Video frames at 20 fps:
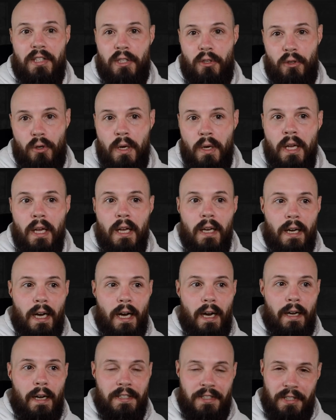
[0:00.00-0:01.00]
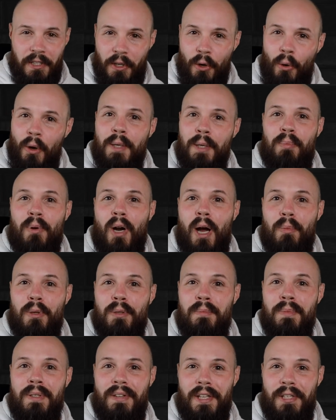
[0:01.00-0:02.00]
So uh, it's an annoying
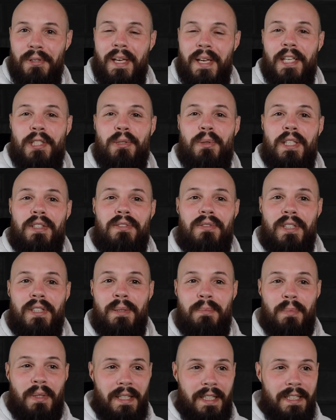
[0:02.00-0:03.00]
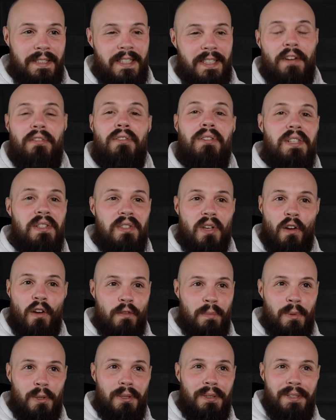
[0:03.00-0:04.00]
problem that you can't transfer it, but it is definitely
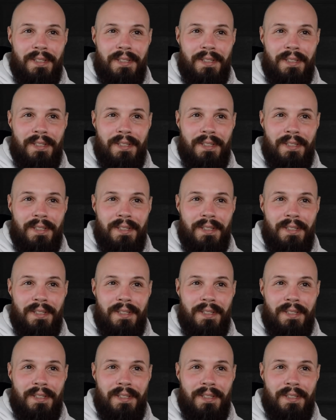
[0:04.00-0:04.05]
solvable.